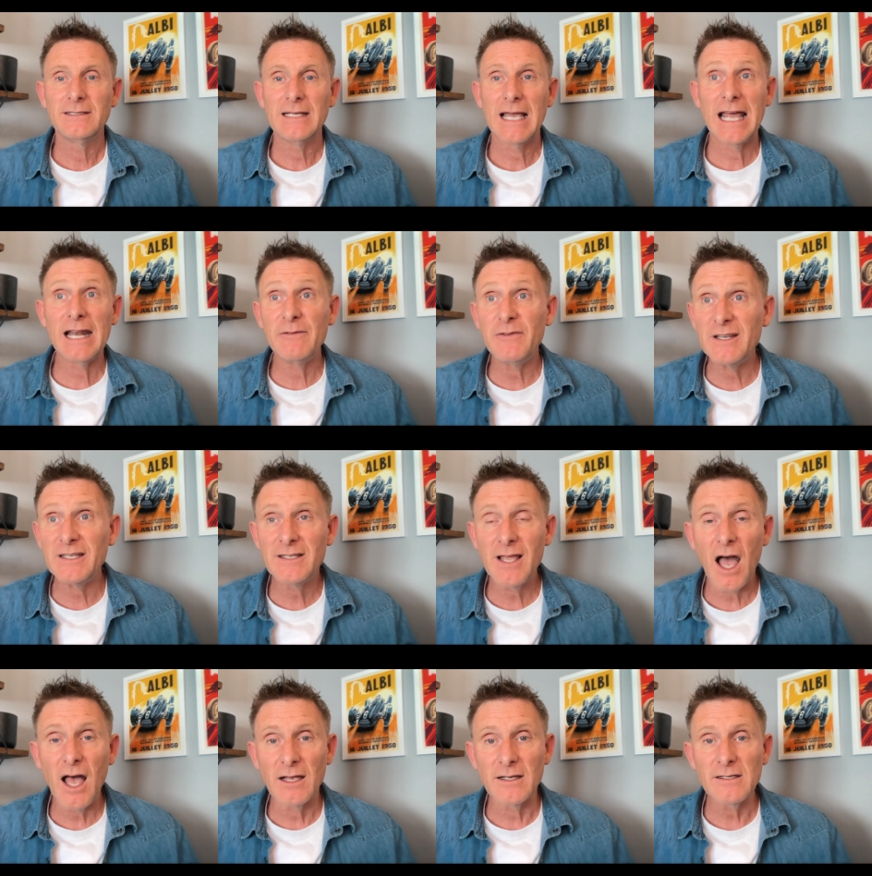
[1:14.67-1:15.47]
And if it
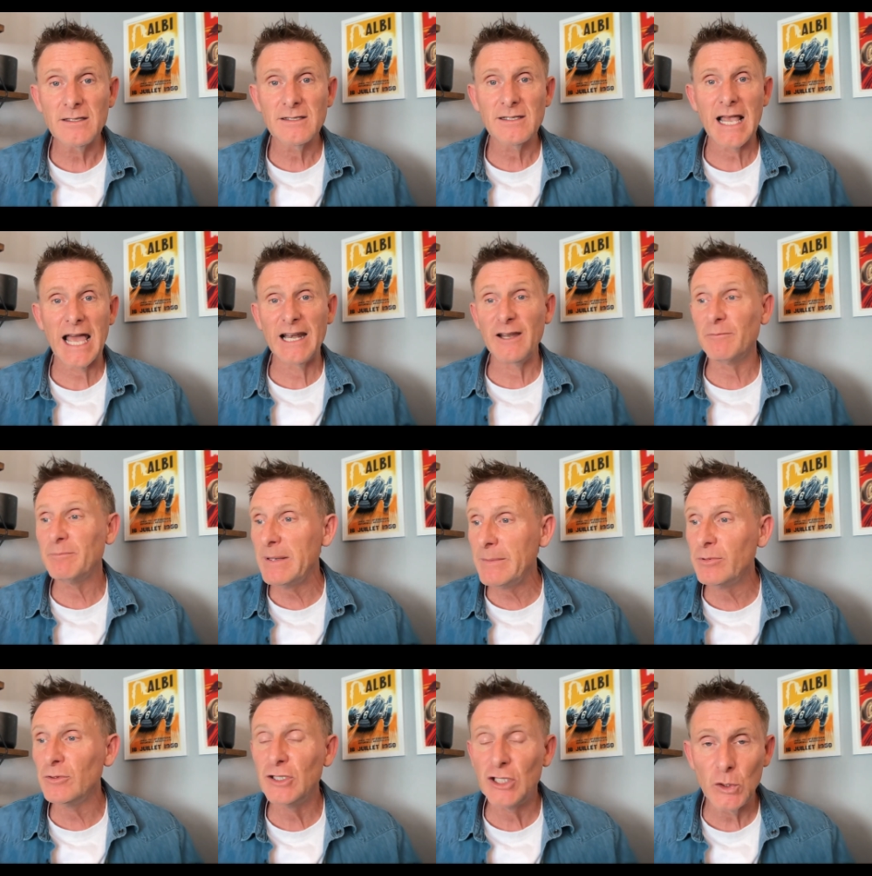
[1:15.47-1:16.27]
does, and if
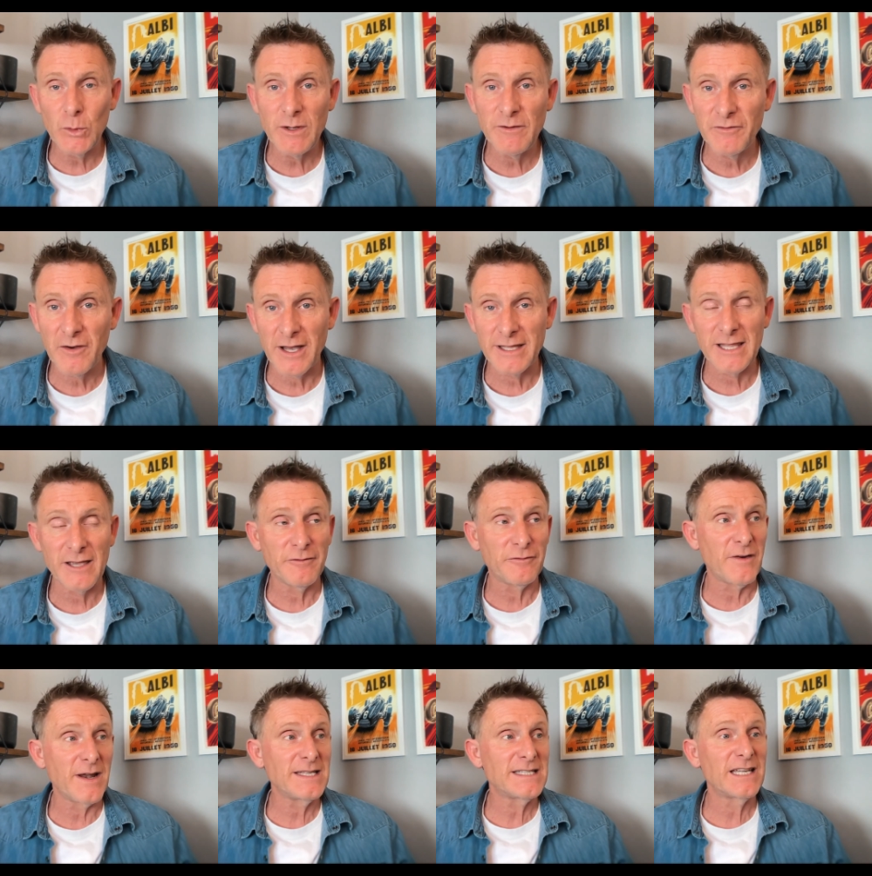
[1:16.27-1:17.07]
people do invite their
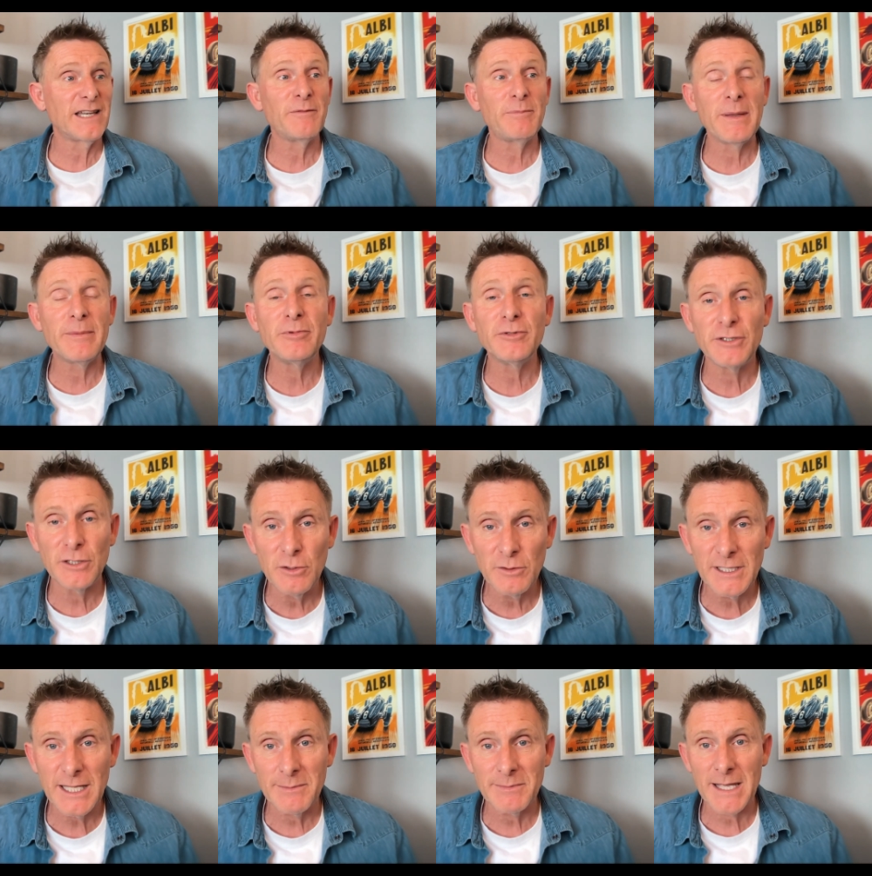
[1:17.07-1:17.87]
friends, and if people
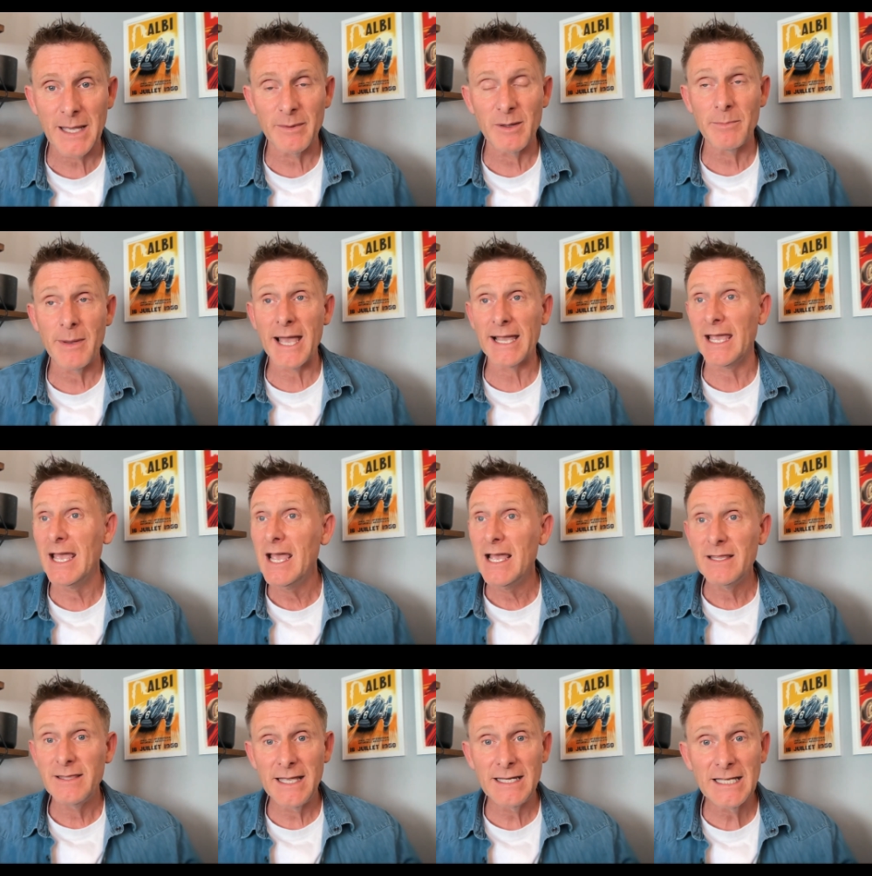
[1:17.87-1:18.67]
do keep coming back,
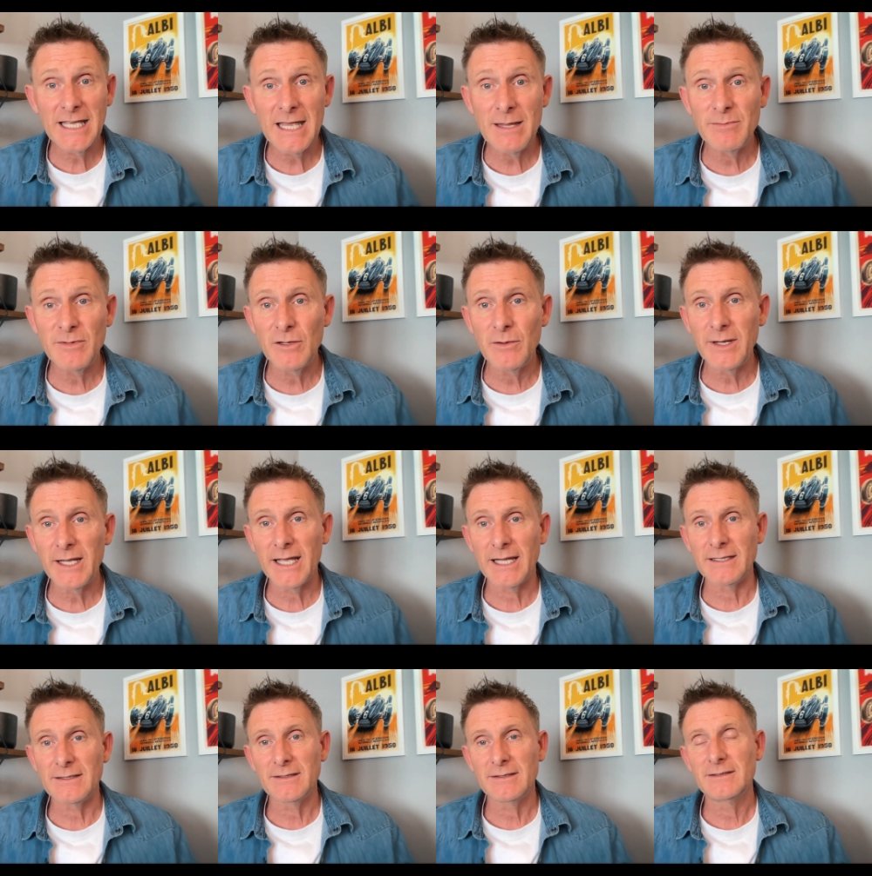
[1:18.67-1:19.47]
then keep doing
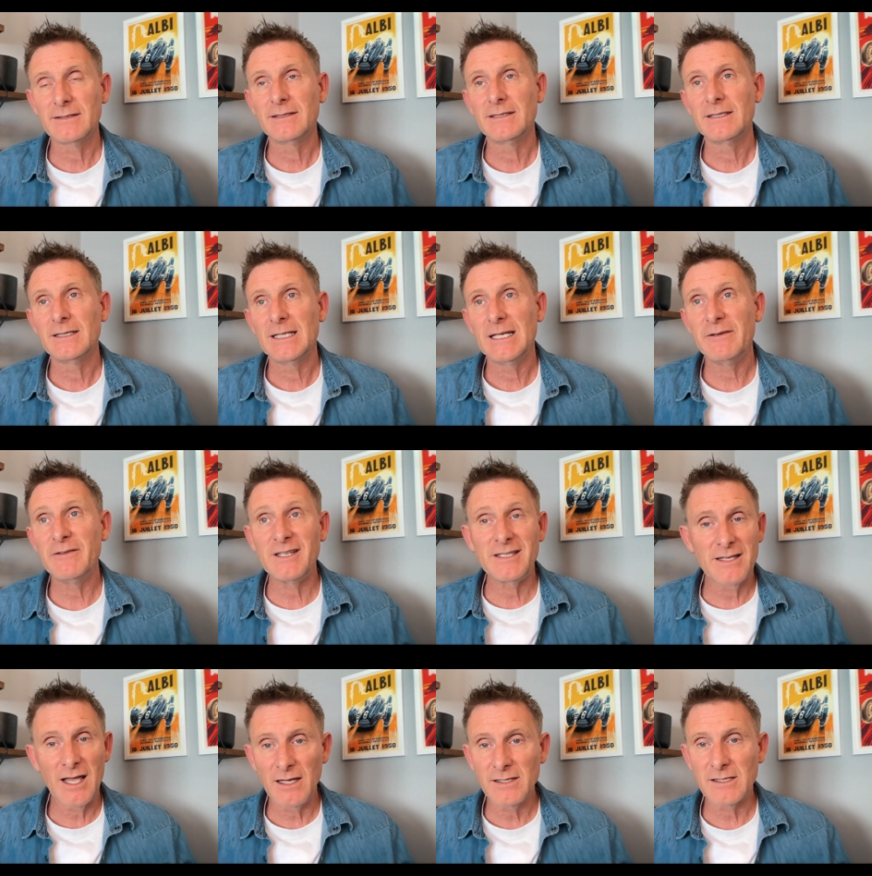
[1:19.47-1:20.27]
it. If
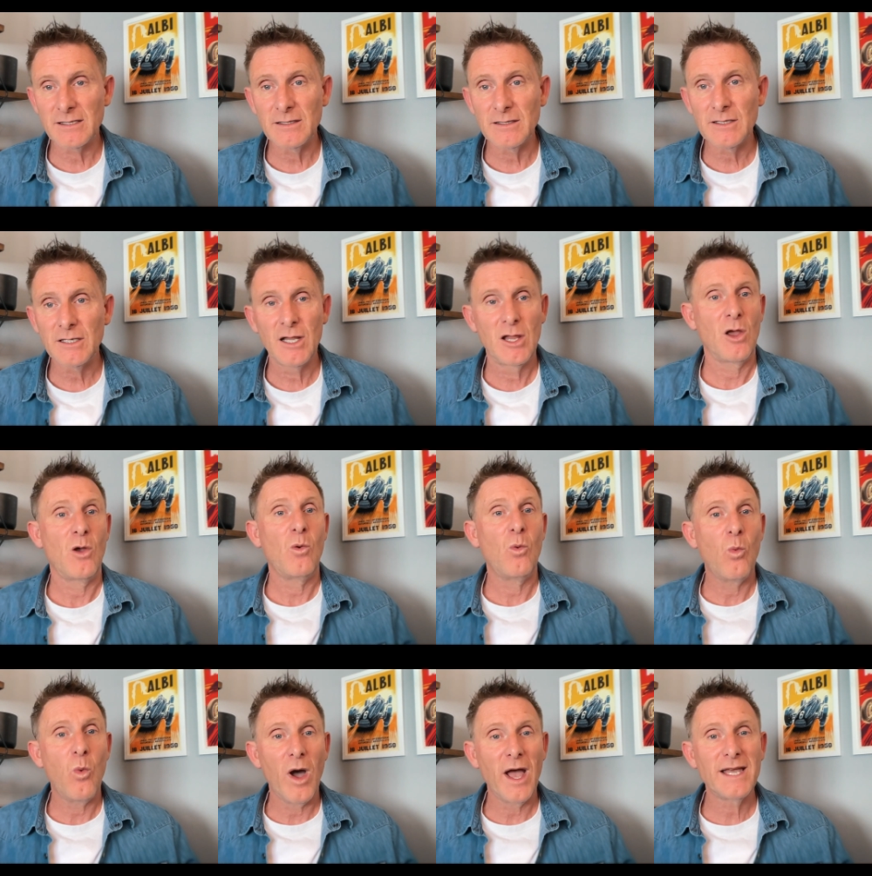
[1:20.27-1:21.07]
it doesn't,
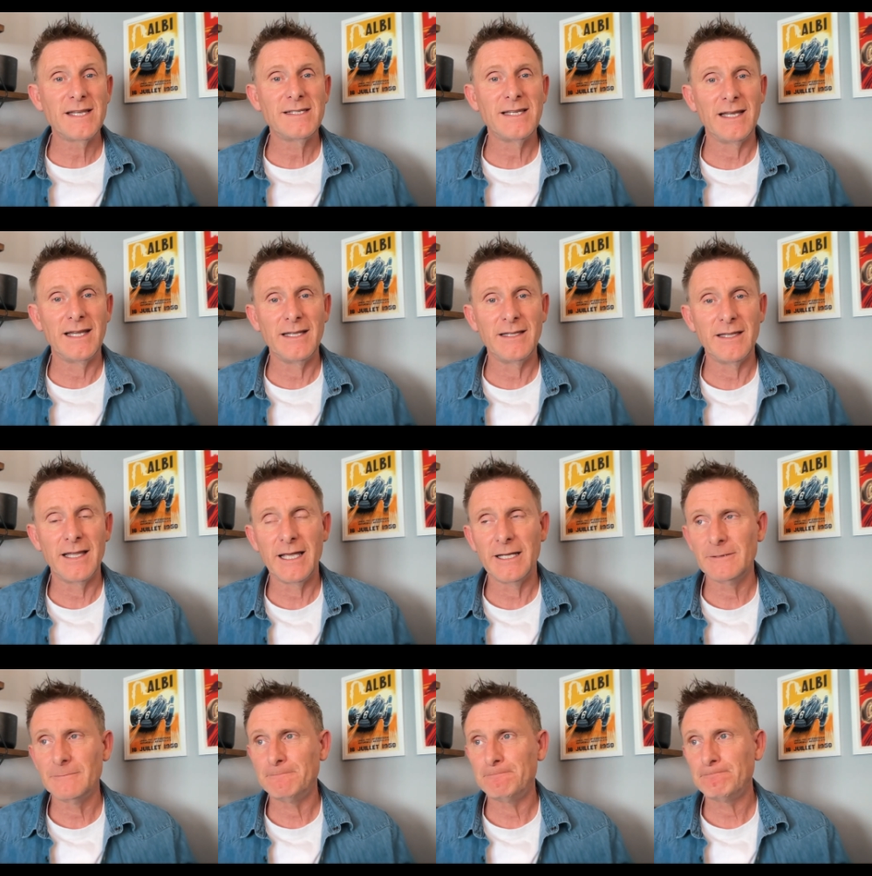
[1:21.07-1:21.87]
why is it in
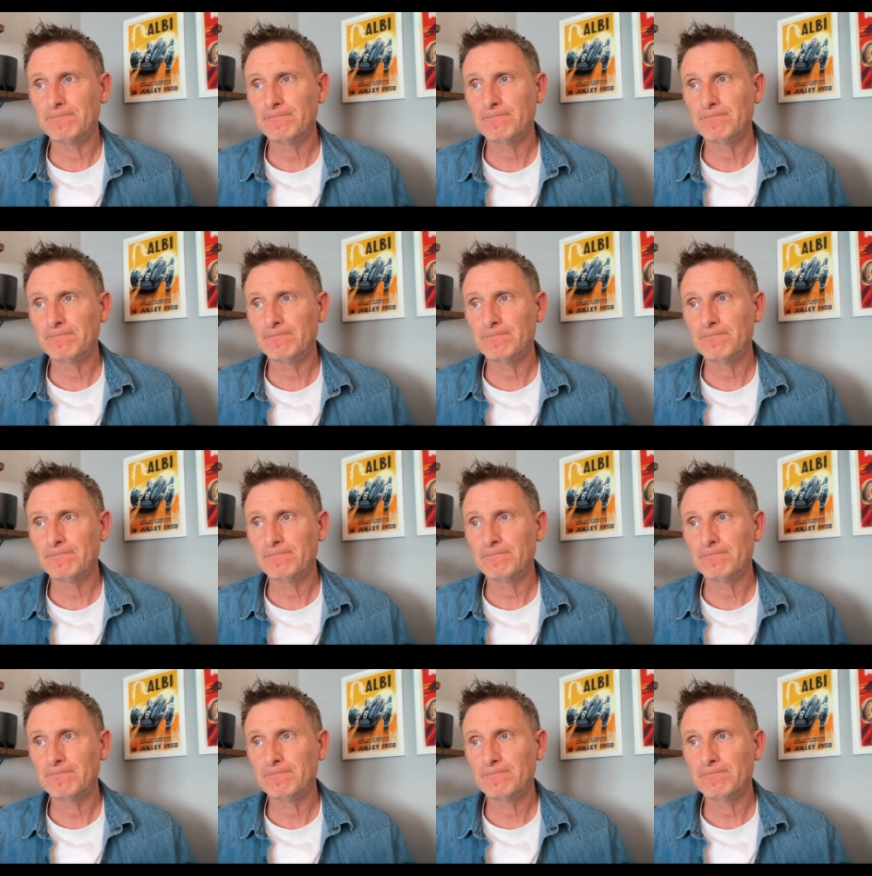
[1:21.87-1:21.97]
there?